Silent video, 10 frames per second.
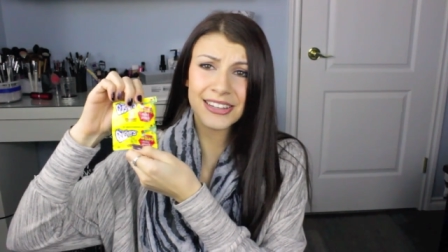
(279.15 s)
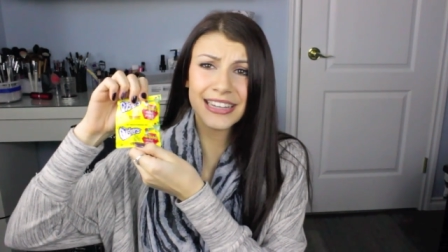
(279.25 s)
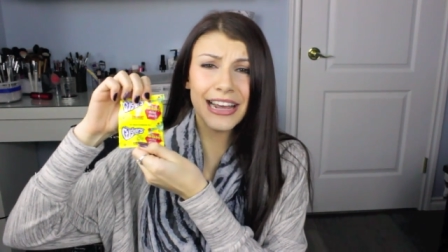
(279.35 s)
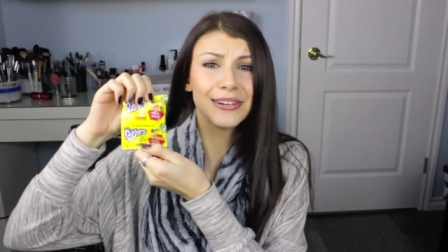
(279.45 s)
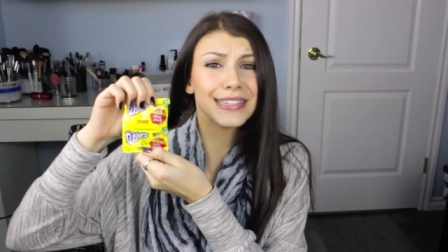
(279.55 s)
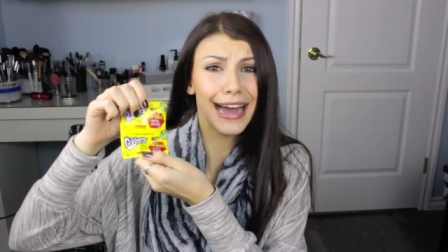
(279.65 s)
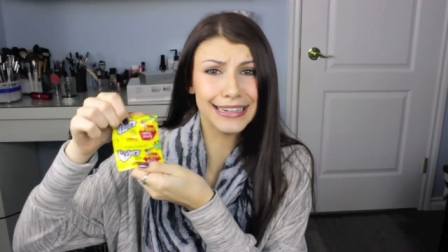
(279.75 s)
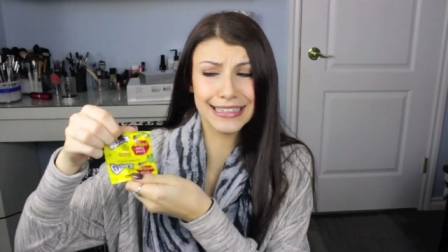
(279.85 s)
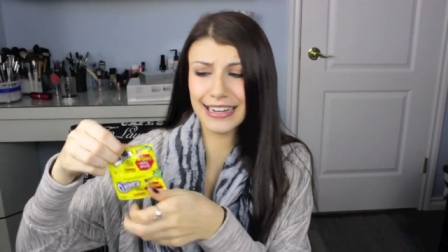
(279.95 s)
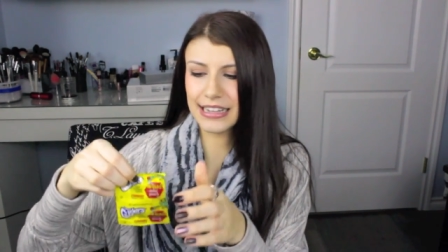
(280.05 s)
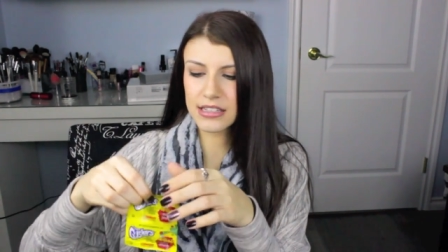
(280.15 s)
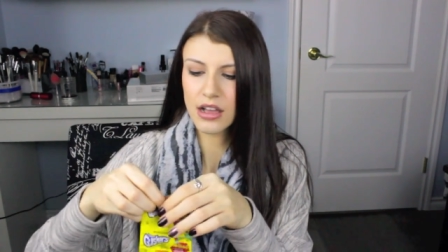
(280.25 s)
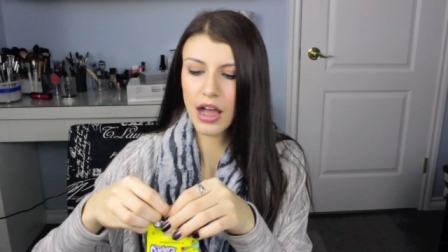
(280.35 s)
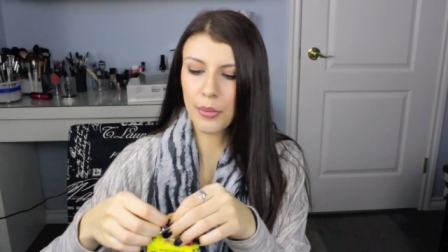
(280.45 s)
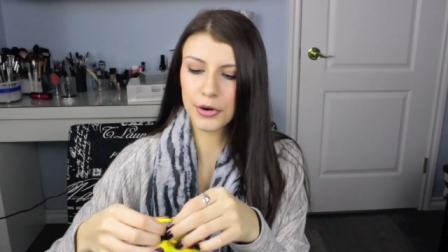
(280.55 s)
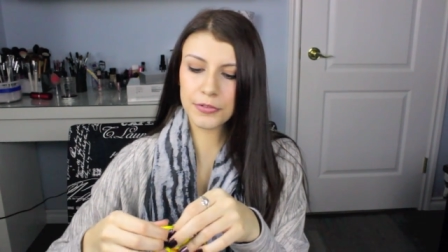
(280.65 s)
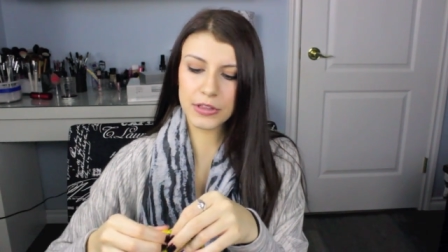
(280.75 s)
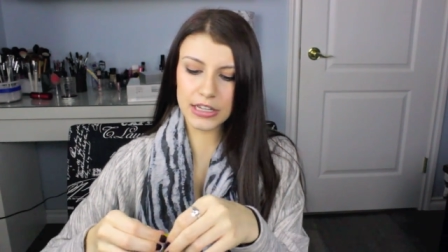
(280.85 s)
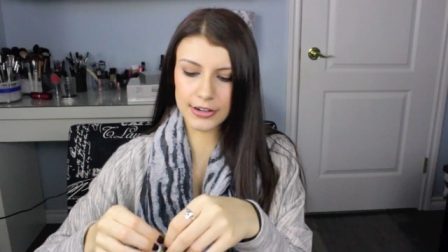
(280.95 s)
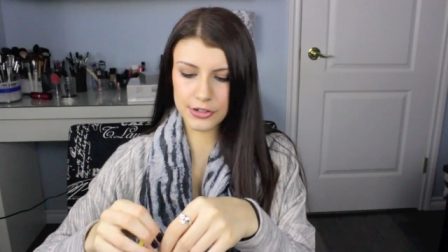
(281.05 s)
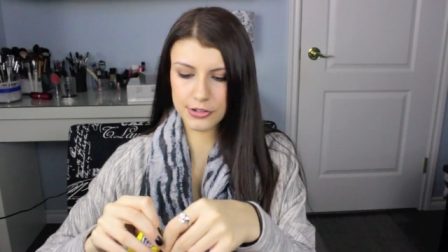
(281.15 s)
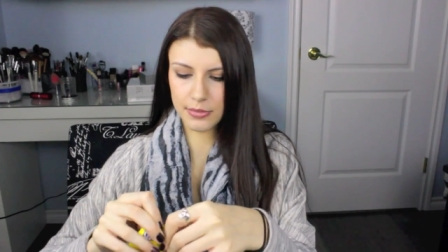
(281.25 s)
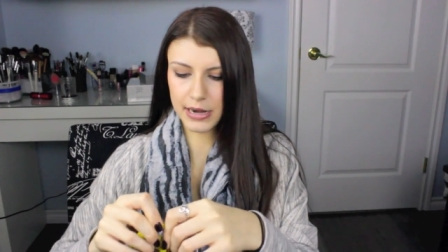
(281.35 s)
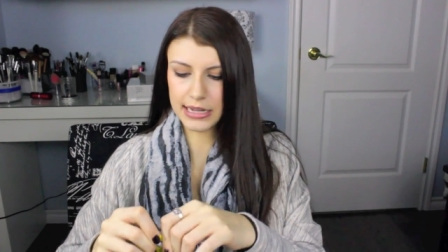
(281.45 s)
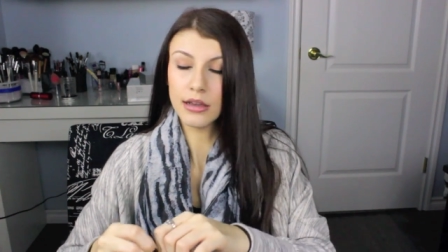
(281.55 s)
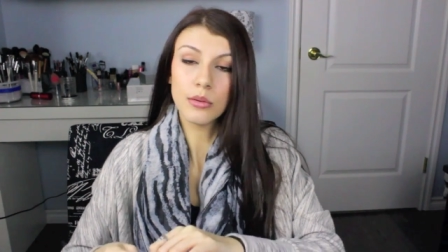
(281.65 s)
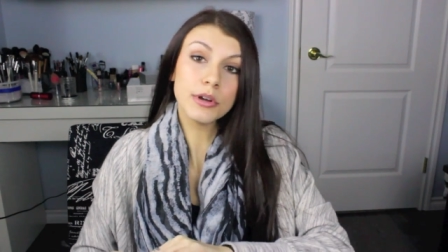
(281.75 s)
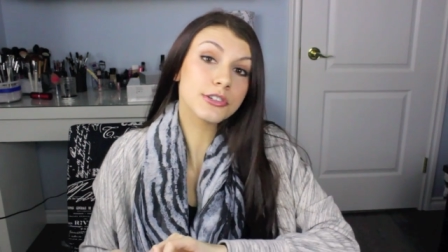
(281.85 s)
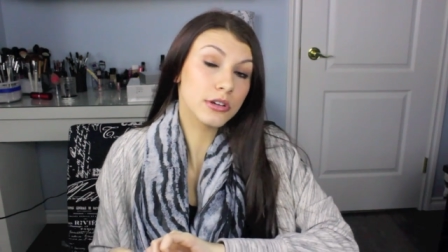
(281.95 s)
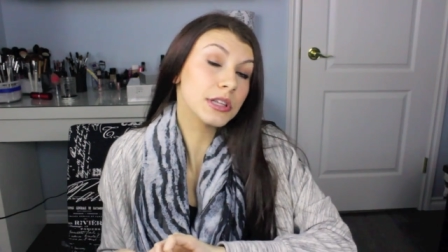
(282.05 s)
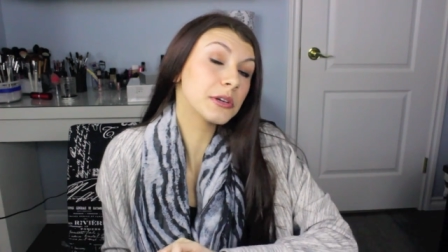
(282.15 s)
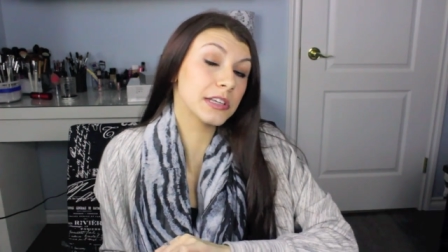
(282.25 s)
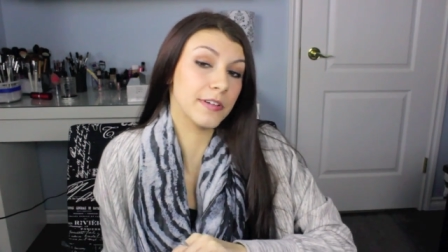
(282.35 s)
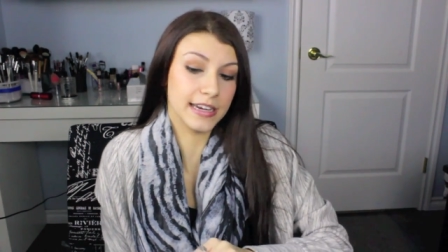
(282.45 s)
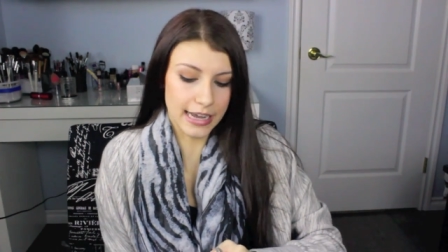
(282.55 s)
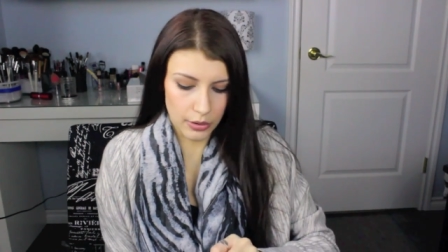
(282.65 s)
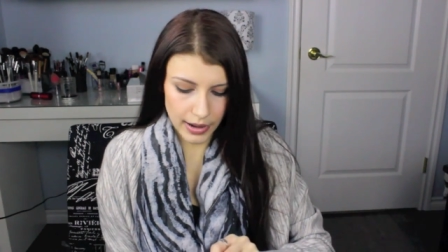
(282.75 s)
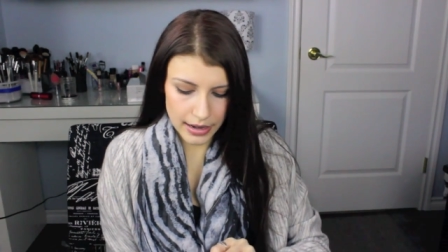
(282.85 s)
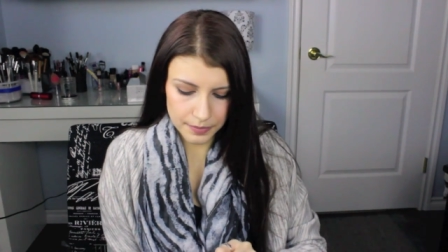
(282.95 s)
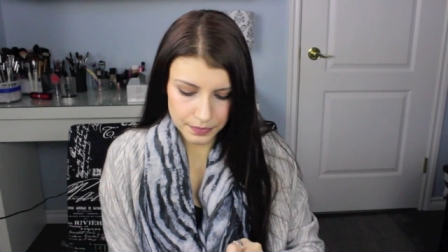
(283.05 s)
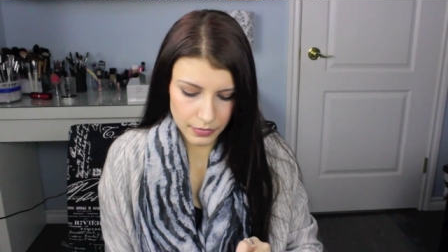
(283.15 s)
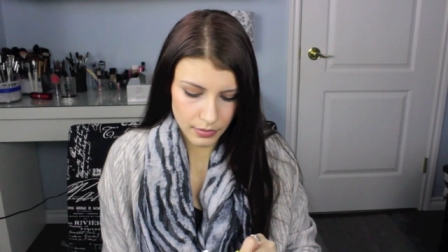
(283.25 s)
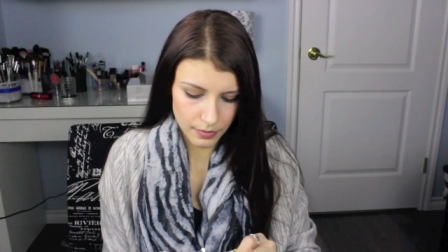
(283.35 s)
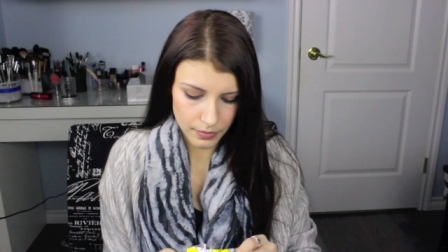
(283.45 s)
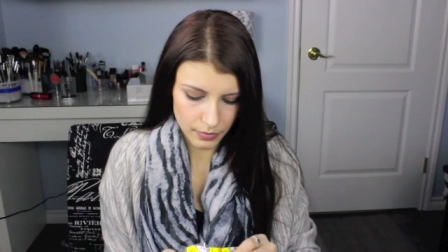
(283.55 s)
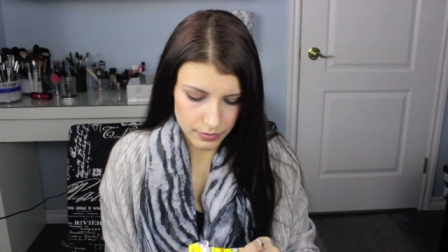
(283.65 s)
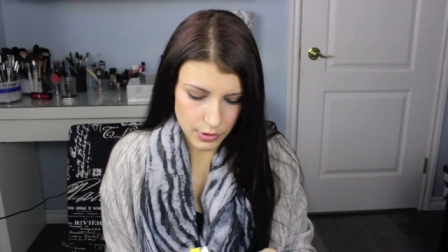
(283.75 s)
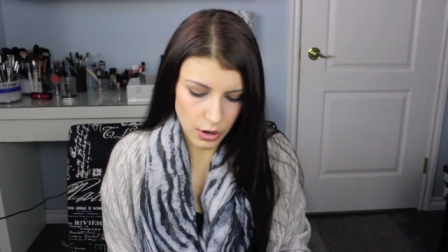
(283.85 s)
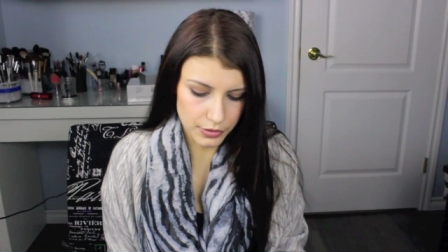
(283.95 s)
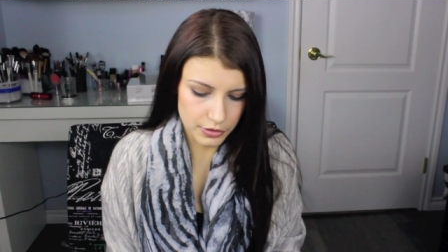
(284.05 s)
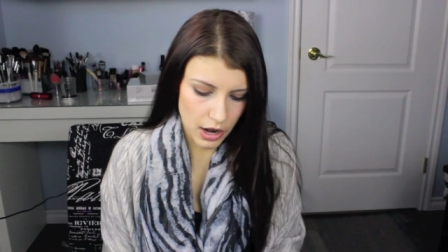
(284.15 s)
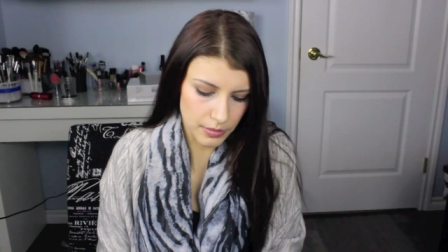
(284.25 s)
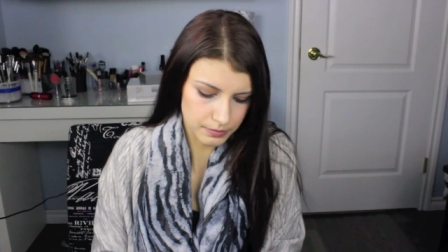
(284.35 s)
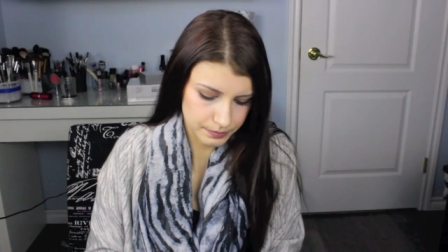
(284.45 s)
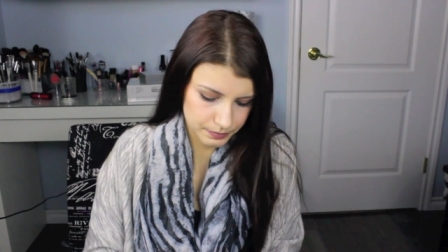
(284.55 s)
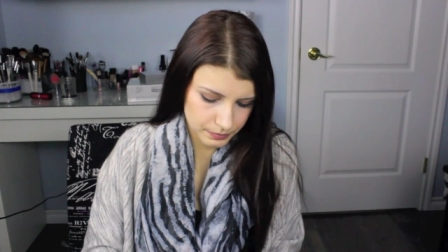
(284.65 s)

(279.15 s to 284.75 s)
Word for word: Look at how tiny that is. I wonder if the Gushers are mini. We should clearly find out, right? No, they're not.